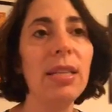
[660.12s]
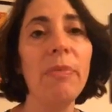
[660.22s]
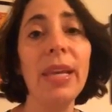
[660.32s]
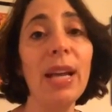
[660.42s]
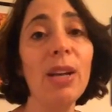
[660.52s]

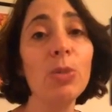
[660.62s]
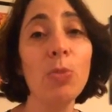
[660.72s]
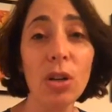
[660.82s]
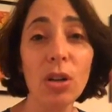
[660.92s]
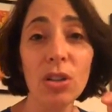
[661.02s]
something else
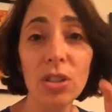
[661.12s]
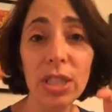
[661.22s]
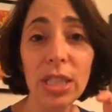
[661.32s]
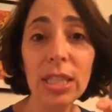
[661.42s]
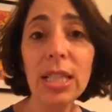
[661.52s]
more
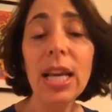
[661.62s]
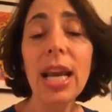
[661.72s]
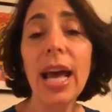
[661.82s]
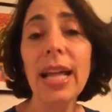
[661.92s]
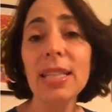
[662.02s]
urgent
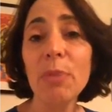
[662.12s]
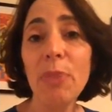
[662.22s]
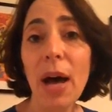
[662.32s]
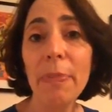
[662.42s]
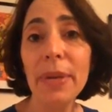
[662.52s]
ends up
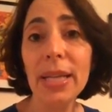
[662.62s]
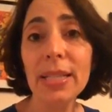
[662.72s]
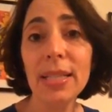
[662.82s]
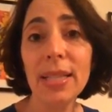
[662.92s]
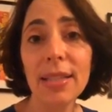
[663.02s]
popping
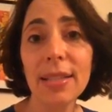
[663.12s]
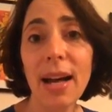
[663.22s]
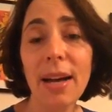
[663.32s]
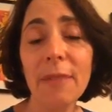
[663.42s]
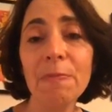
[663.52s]
into that
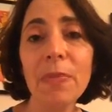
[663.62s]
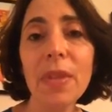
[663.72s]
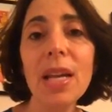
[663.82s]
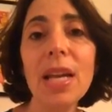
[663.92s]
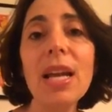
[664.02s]
slot.
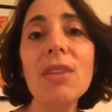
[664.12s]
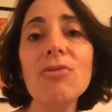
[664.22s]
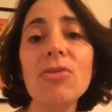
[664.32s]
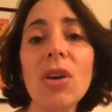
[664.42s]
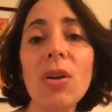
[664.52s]

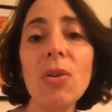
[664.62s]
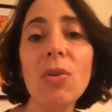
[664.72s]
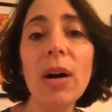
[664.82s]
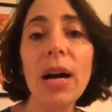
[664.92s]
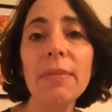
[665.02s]

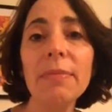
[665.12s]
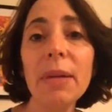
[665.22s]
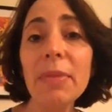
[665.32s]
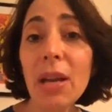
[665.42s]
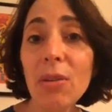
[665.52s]
So
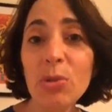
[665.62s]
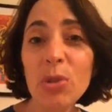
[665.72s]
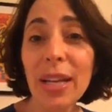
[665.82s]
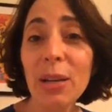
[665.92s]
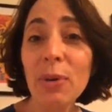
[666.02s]
let me know. Do
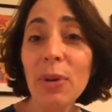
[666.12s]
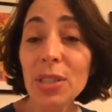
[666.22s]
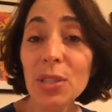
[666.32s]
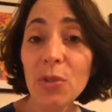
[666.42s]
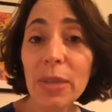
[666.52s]
you have any
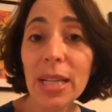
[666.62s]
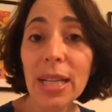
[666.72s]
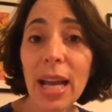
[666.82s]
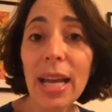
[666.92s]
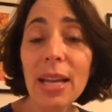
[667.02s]
questions for me
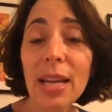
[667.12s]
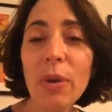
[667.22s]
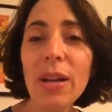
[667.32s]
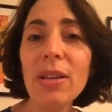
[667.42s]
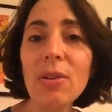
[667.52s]
tonight?
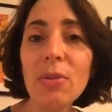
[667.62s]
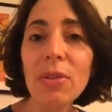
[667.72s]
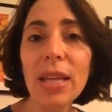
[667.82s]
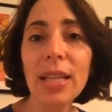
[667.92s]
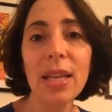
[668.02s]
Where do you
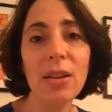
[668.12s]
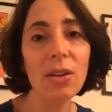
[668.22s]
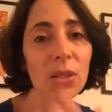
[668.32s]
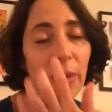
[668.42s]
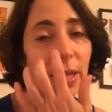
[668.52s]
think that
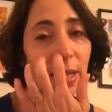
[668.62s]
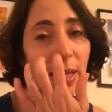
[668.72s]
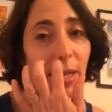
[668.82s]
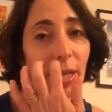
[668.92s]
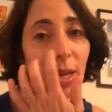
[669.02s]
you're
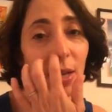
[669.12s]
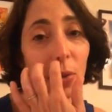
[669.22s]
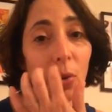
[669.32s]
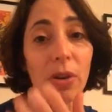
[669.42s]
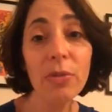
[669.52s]
spending
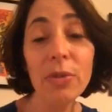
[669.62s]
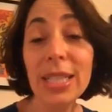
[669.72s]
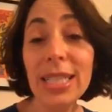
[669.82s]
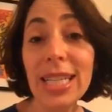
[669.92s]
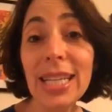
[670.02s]
your
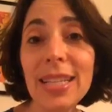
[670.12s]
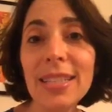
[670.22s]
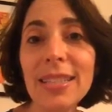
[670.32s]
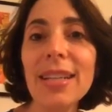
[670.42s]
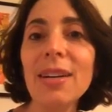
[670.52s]

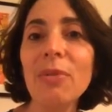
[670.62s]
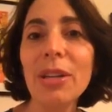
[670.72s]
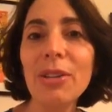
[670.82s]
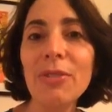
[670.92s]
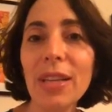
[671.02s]
3Ts?
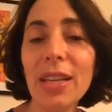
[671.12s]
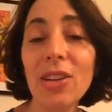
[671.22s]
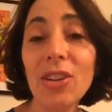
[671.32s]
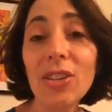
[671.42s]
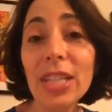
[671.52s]
What do you feel
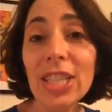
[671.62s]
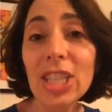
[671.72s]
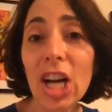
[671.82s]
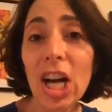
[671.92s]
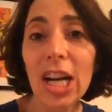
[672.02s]
like your
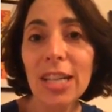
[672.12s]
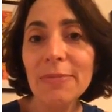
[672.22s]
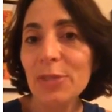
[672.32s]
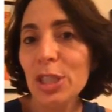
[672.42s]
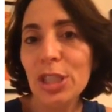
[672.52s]
needs
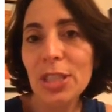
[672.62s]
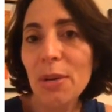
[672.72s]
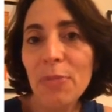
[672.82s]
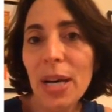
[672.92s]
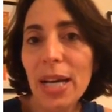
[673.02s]
are? Just
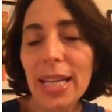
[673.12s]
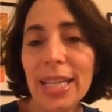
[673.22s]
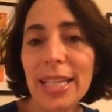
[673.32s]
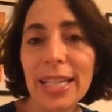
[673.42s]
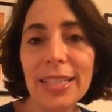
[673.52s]
jump on
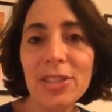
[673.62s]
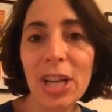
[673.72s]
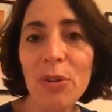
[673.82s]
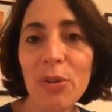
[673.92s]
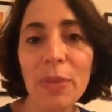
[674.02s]
in and
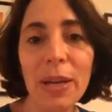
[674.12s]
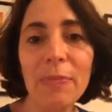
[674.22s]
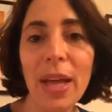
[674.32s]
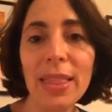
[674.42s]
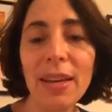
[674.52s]
share with
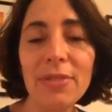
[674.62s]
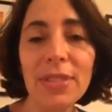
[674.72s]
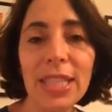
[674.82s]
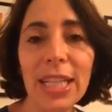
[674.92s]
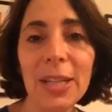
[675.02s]
me. I'd love
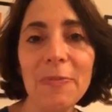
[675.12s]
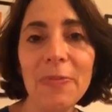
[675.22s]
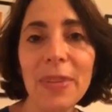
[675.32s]
to hear.